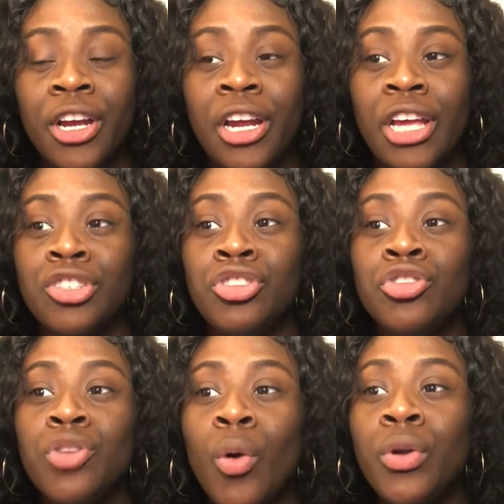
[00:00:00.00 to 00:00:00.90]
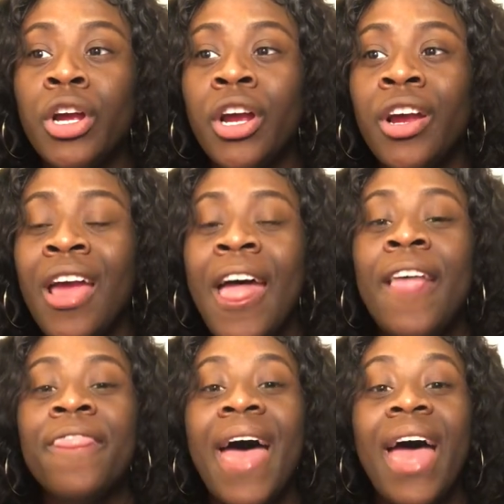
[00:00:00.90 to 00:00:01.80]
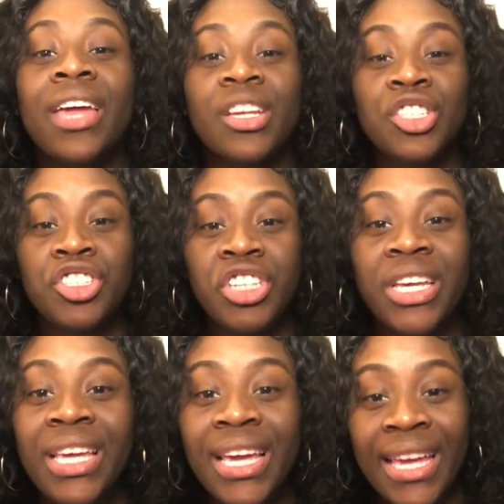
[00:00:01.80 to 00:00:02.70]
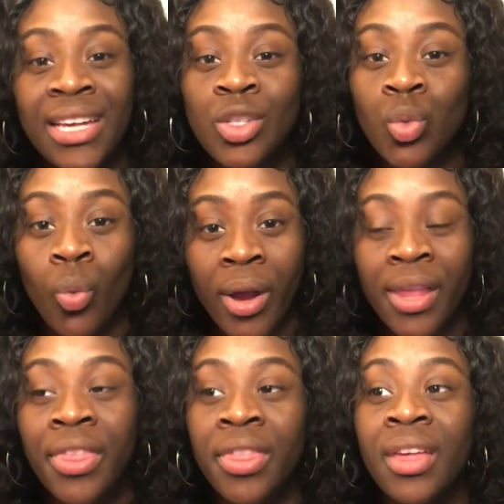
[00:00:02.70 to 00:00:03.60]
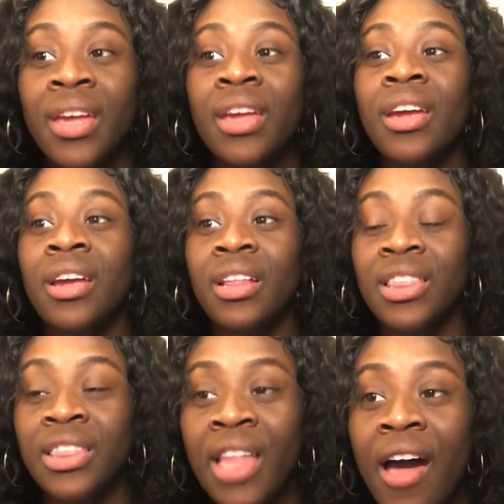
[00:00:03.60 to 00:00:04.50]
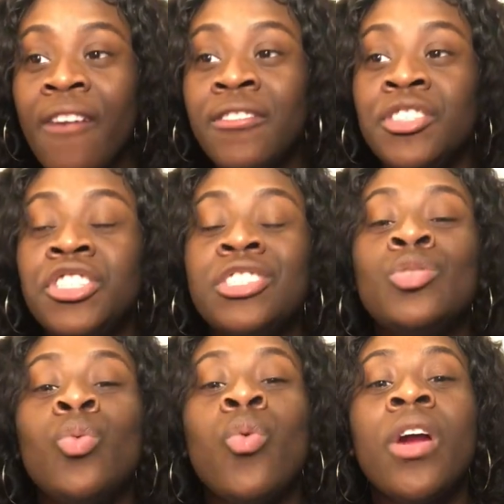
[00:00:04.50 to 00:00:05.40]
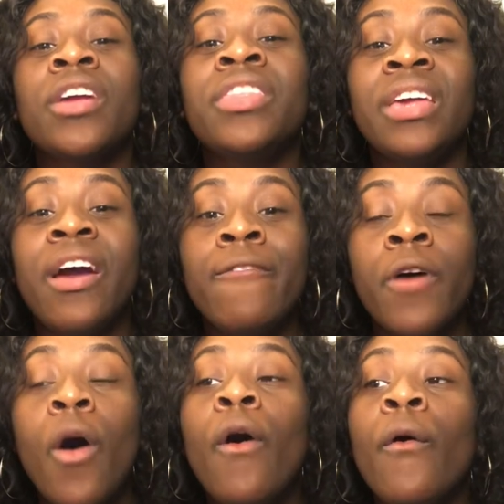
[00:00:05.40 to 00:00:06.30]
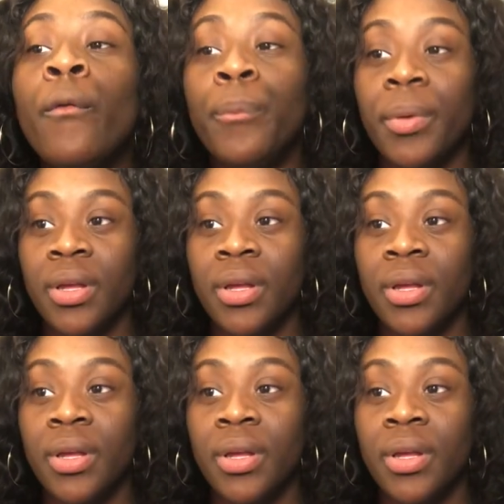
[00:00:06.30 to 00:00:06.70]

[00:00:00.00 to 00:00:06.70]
her and showed her that she is worth love and she is worthy of hope.